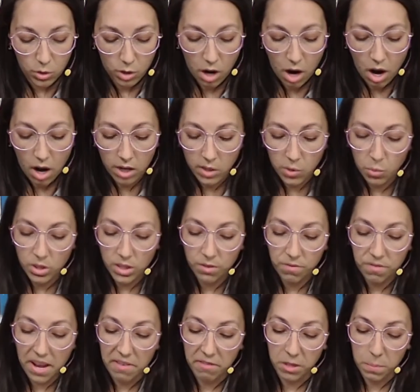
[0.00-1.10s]
cause was
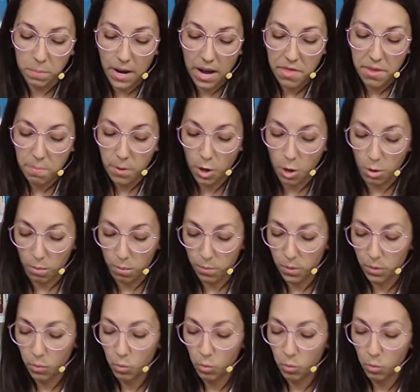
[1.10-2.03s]
favored by the Pope,